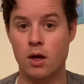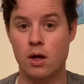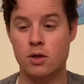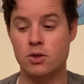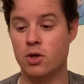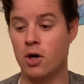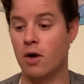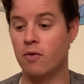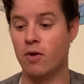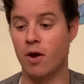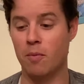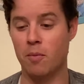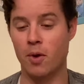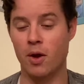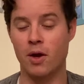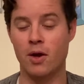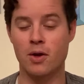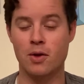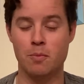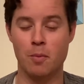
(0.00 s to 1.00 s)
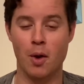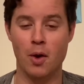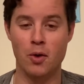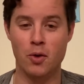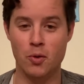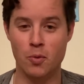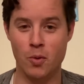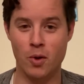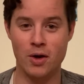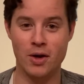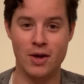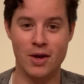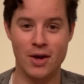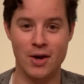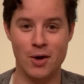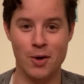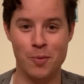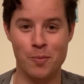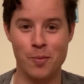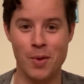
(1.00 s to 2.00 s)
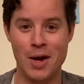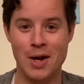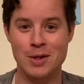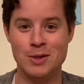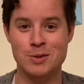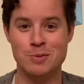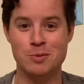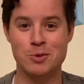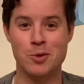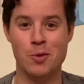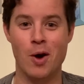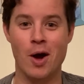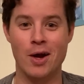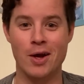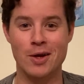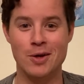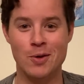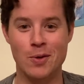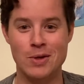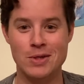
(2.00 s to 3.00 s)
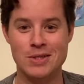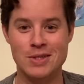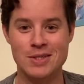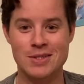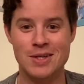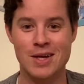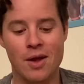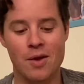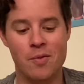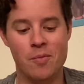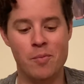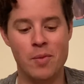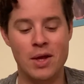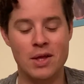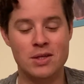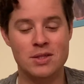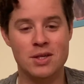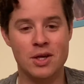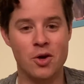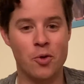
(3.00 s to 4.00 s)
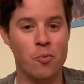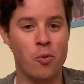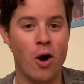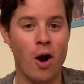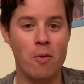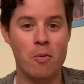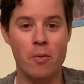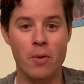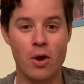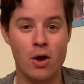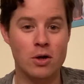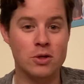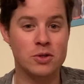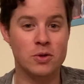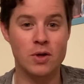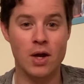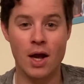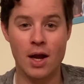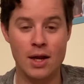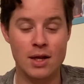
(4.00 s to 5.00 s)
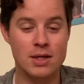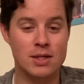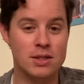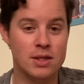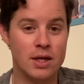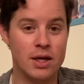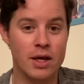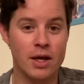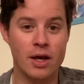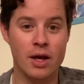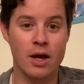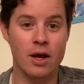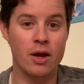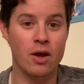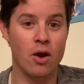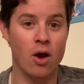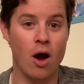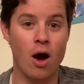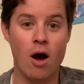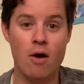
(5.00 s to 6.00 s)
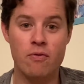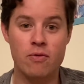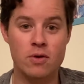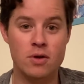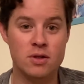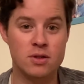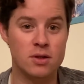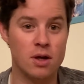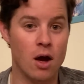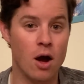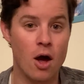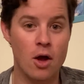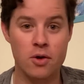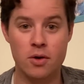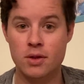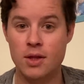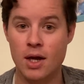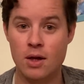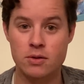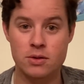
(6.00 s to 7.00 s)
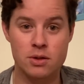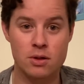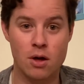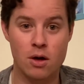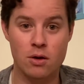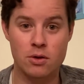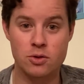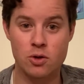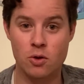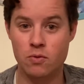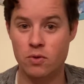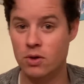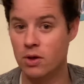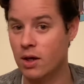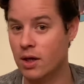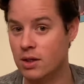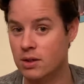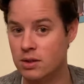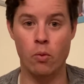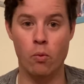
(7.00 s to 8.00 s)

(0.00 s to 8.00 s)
Sorry, I've got my little one here making some squawking noises. It means that you're probably also not going to see offers $100,000 over list.